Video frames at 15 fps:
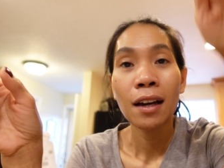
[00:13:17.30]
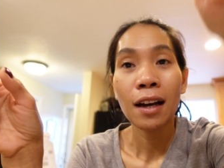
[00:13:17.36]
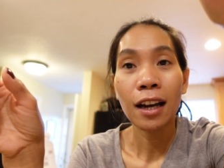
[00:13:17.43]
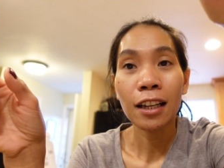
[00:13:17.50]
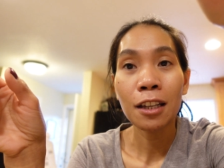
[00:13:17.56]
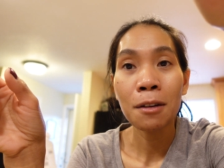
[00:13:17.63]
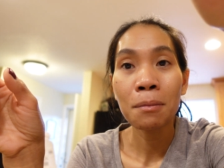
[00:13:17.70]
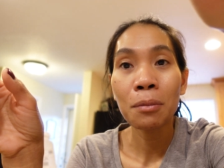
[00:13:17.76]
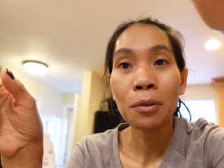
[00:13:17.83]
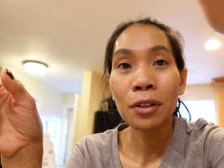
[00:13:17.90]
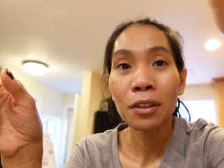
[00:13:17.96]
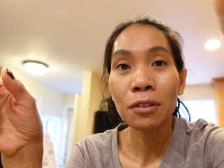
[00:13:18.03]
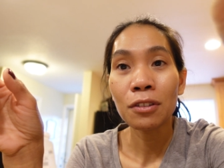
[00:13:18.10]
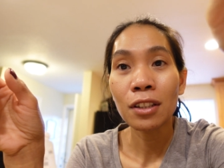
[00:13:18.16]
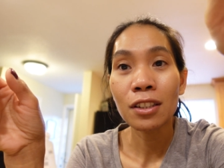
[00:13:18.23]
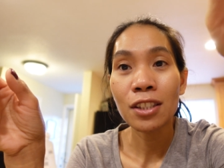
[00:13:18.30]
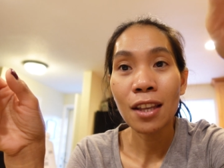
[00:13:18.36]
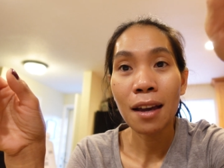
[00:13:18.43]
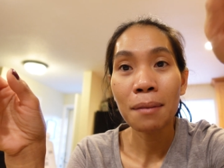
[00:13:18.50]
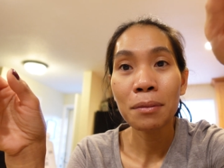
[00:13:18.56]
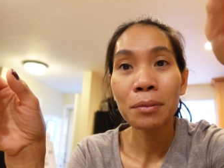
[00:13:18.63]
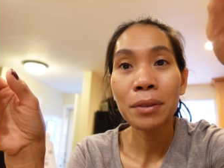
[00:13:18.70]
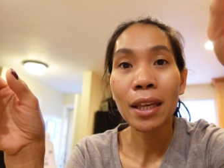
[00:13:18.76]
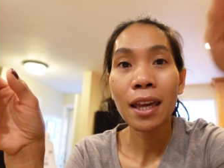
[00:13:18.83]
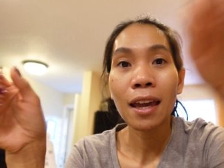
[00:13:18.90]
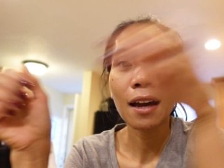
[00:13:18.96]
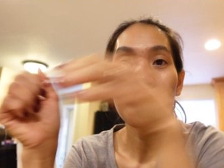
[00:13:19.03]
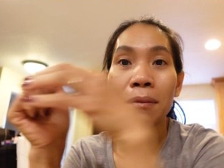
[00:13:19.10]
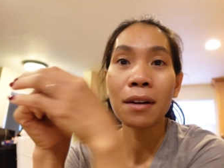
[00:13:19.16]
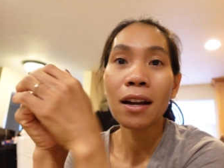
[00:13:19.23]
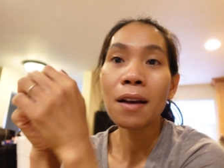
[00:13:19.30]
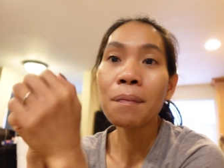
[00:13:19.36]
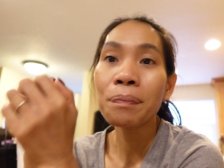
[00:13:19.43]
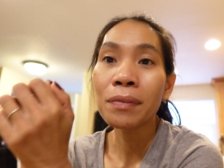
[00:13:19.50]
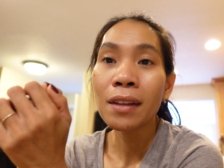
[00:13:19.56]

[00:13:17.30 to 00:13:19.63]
I can put it on the top of the camera,